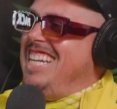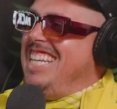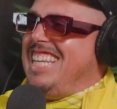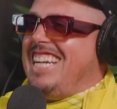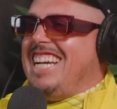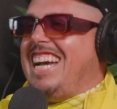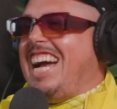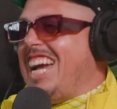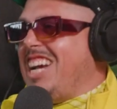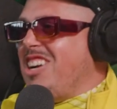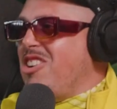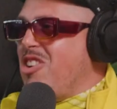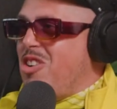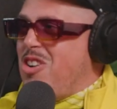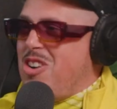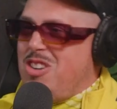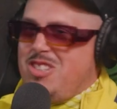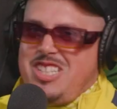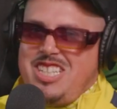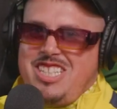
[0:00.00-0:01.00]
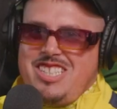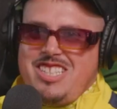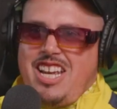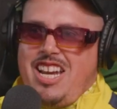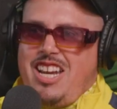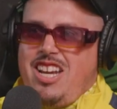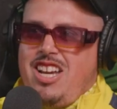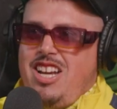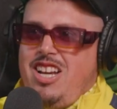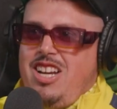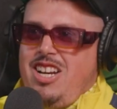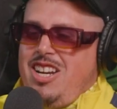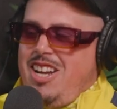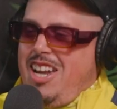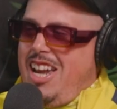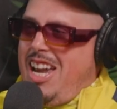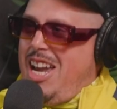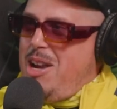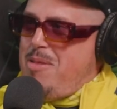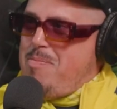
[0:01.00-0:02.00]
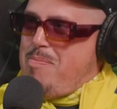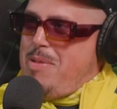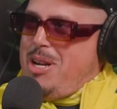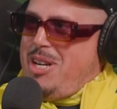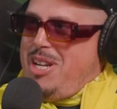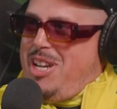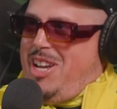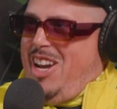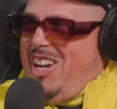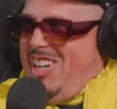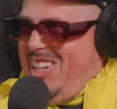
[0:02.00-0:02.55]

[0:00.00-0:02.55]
The guy calls. He's like, hey, buddy,